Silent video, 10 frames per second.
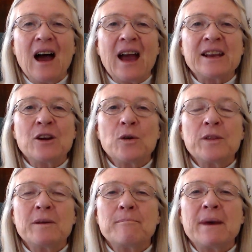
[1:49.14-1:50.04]
I know
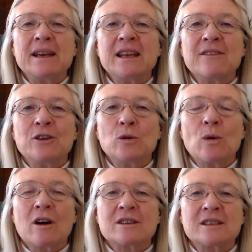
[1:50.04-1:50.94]
that many of you
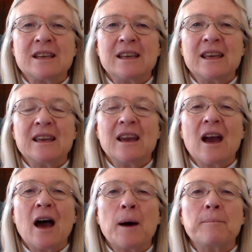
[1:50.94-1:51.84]
are seeking
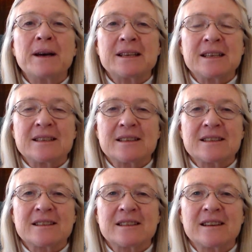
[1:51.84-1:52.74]

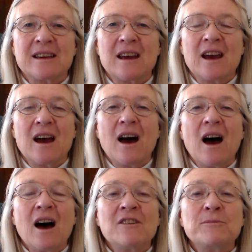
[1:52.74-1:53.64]
abundance
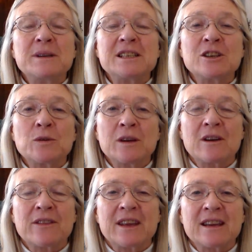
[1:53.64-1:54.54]
of
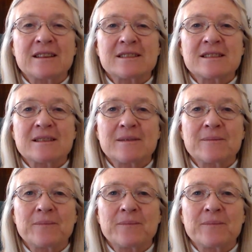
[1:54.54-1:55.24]
material things,